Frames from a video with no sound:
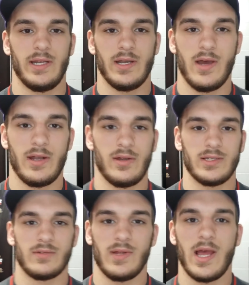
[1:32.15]
I don't
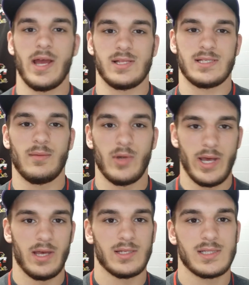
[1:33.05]
have to rely on someone
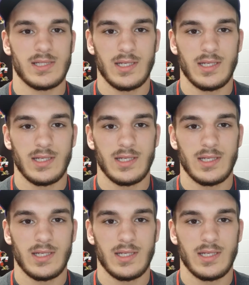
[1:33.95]
else.